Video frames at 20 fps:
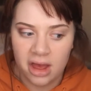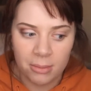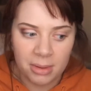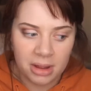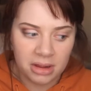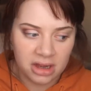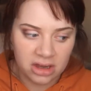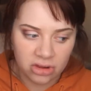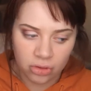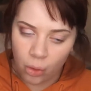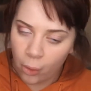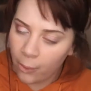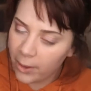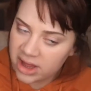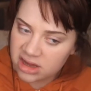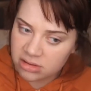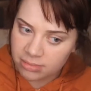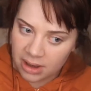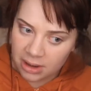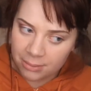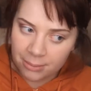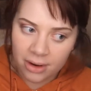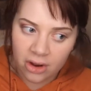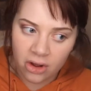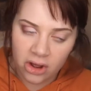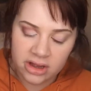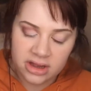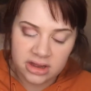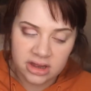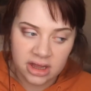I mean, it's always made
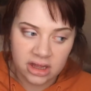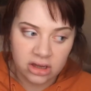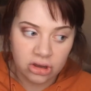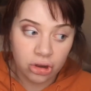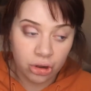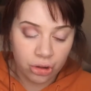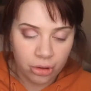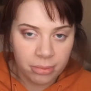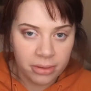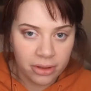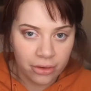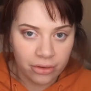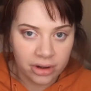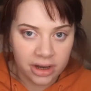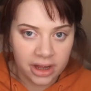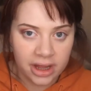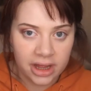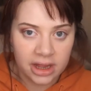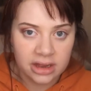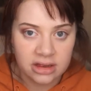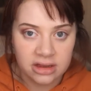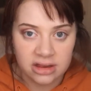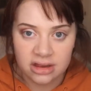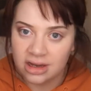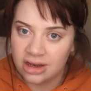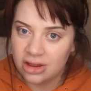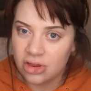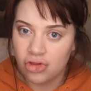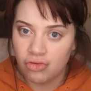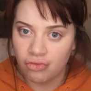my eyes sting, to be honest,
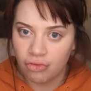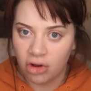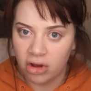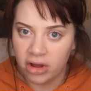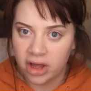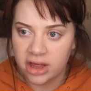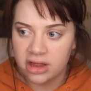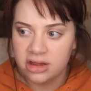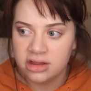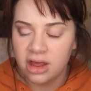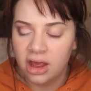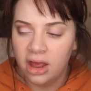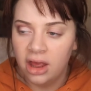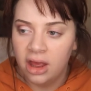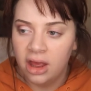until it dries,